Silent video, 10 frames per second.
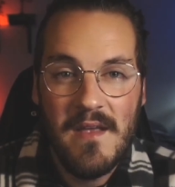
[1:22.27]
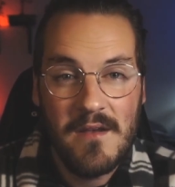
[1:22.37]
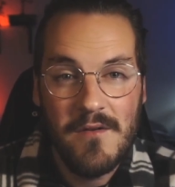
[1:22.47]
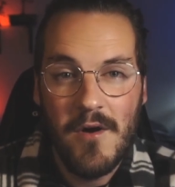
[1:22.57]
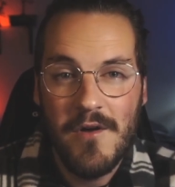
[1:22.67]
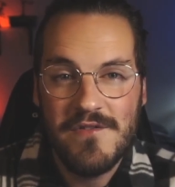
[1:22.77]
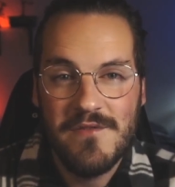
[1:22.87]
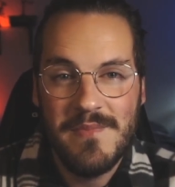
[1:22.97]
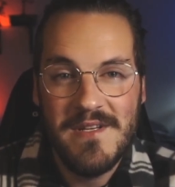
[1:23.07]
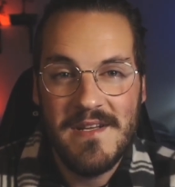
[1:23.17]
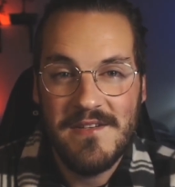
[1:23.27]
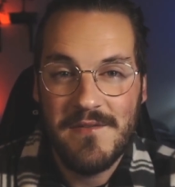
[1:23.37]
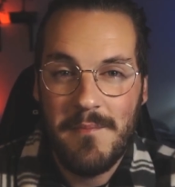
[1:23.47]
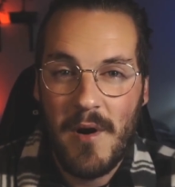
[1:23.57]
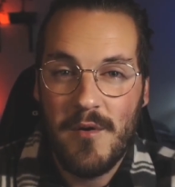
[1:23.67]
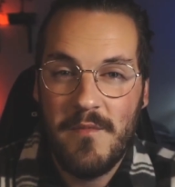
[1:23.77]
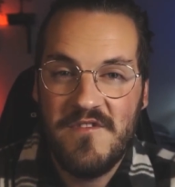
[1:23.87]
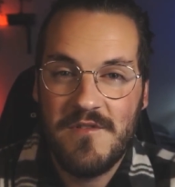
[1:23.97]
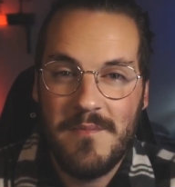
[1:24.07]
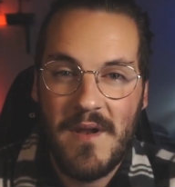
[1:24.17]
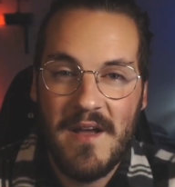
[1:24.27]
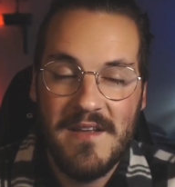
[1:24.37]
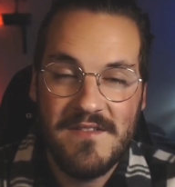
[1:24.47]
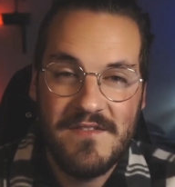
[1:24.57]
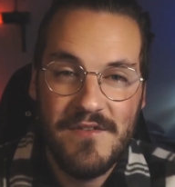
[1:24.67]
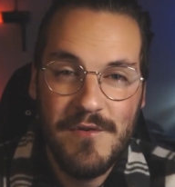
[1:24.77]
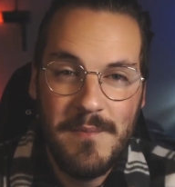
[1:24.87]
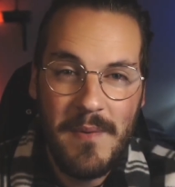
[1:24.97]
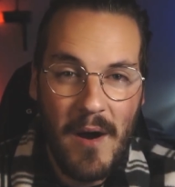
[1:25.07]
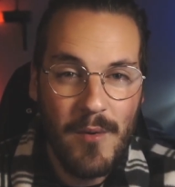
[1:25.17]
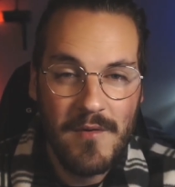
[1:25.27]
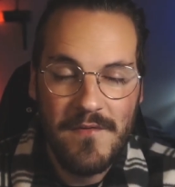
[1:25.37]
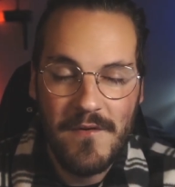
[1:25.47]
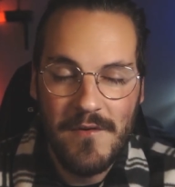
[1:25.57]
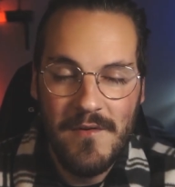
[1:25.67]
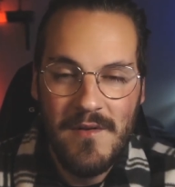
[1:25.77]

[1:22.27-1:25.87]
It could also be that your power supply is too powerful,